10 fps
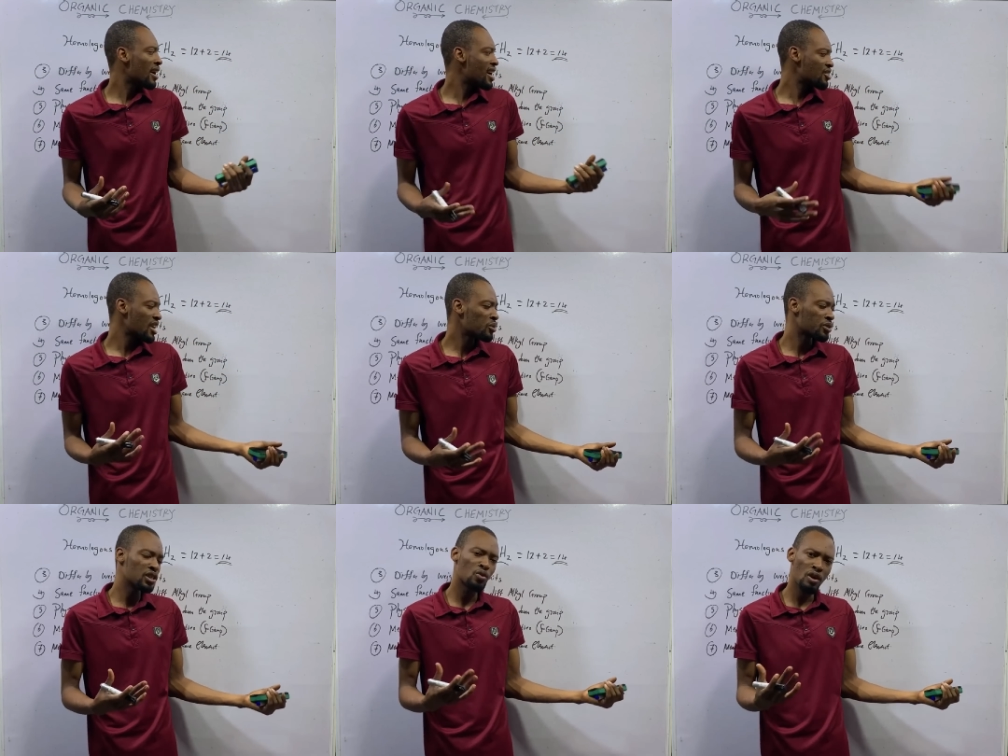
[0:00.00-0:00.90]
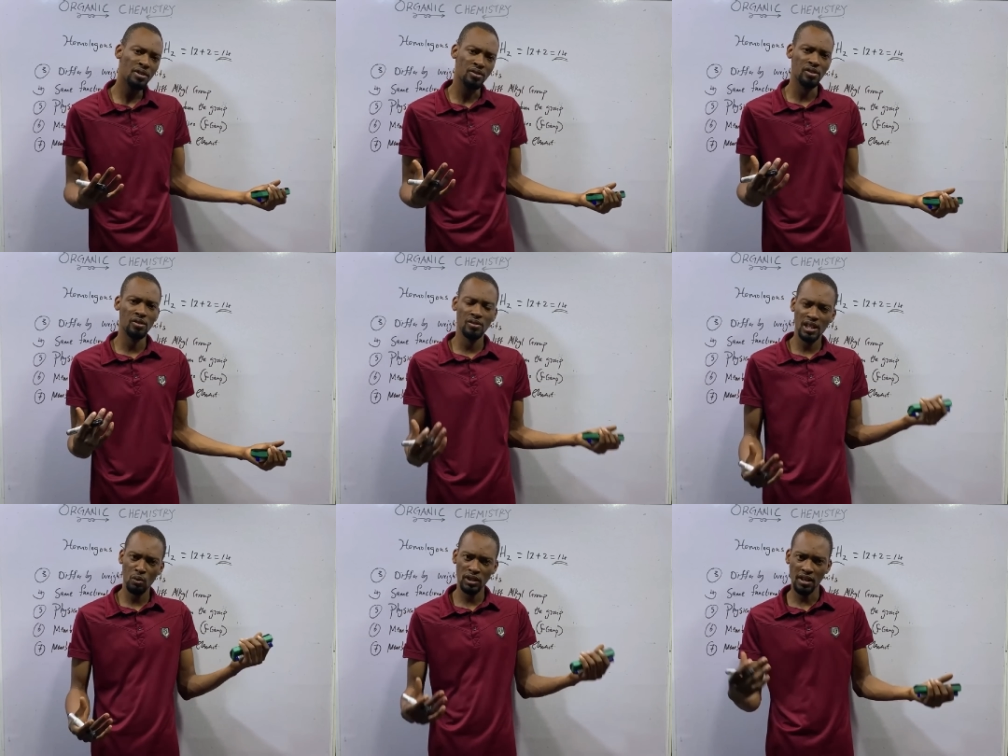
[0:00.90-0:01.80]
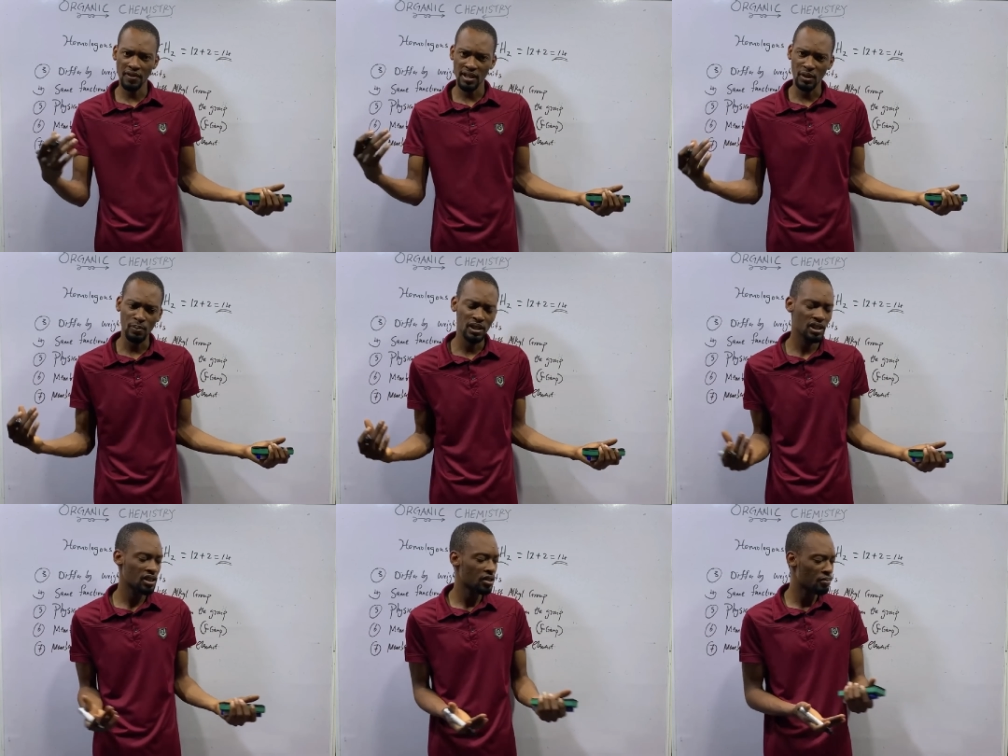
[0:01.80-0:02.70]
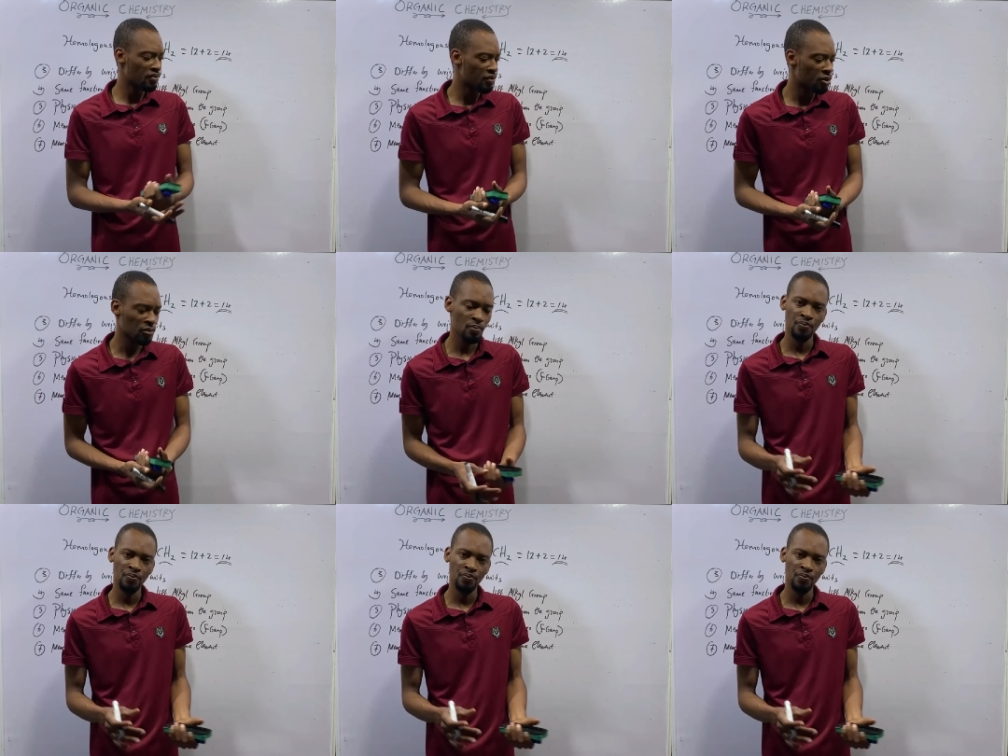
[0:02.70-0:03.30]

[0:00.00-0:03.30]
and try to see questions under what I've explained before.